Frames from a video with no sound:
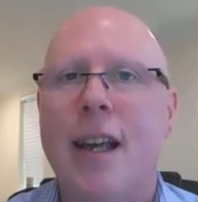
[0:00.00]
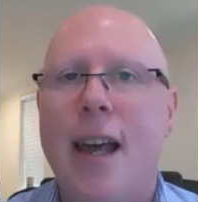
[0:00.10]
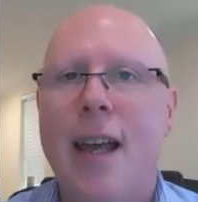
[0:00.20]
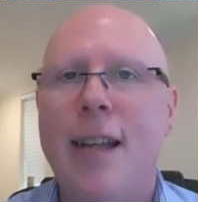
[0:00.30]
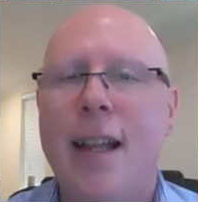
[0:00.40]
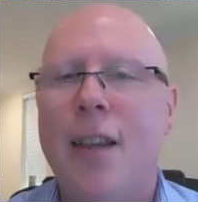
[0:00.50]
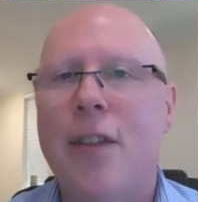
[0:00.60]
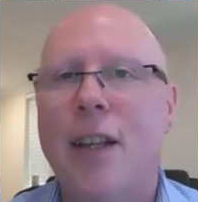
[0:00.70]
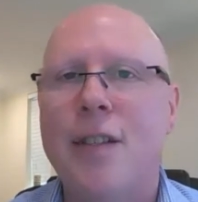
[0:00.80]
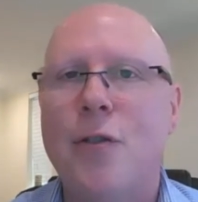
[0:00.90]
in
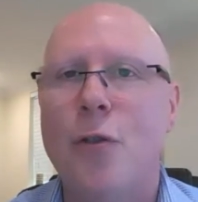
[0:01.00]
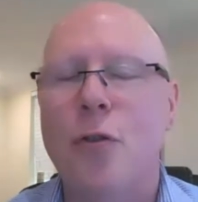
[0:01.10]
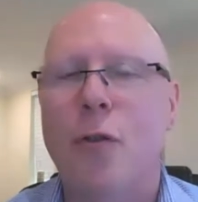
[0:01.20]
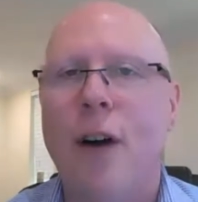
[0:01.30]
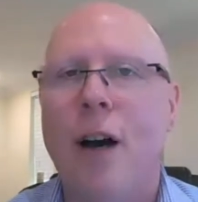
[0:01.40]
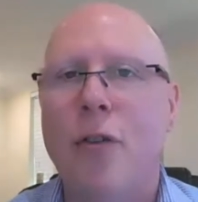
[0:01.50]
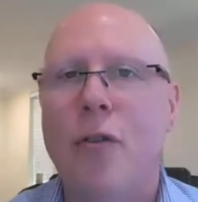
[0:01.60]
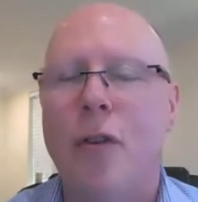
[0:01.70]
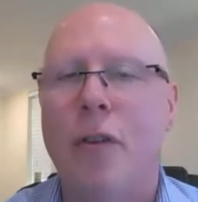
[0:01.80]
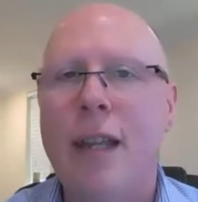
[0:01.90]
anything social value
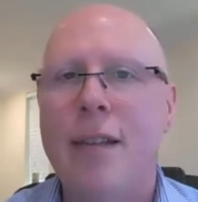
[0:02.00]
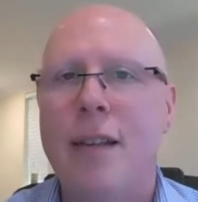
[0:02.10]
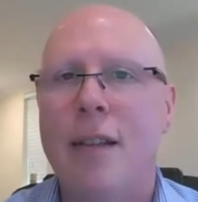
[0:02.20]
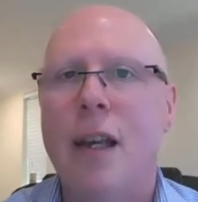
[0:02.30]
related,